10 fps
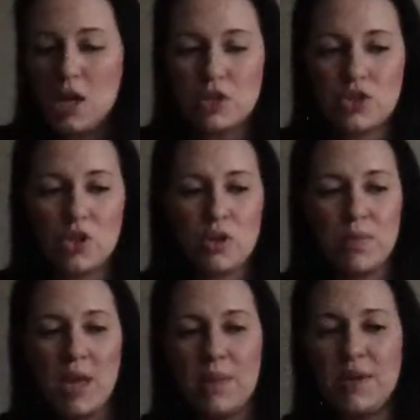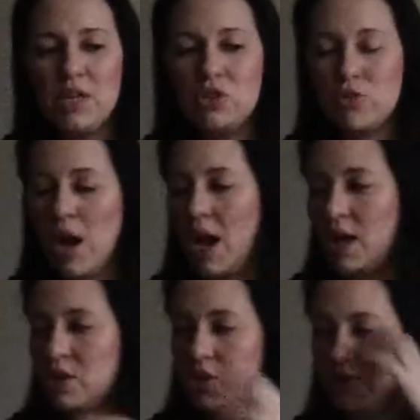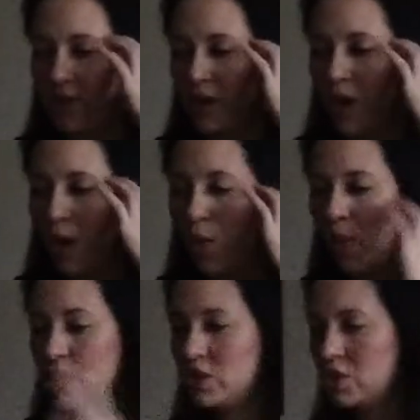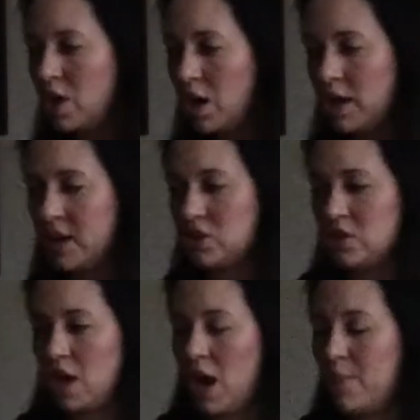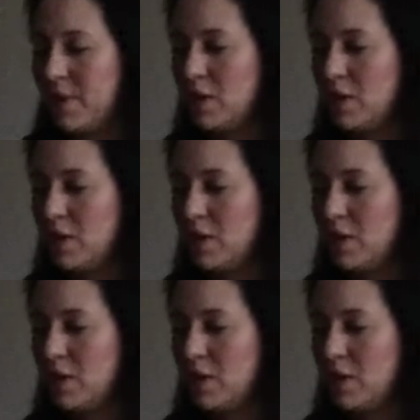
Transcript: So you may be trying to figure out when to start and stop,